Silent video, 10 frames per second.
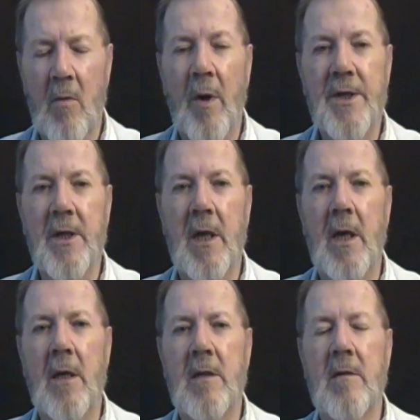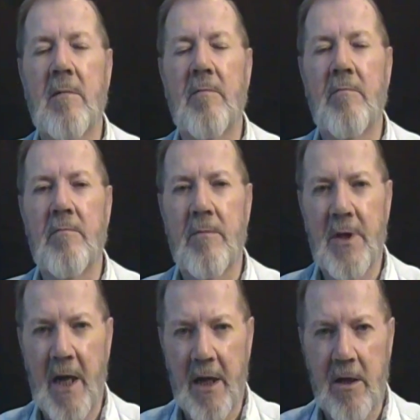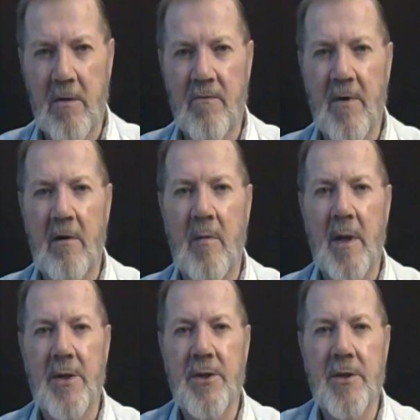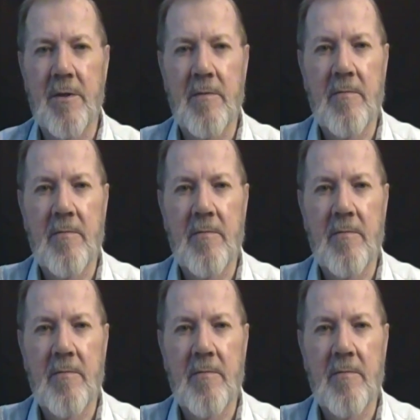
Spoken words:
Once again, thank you very much.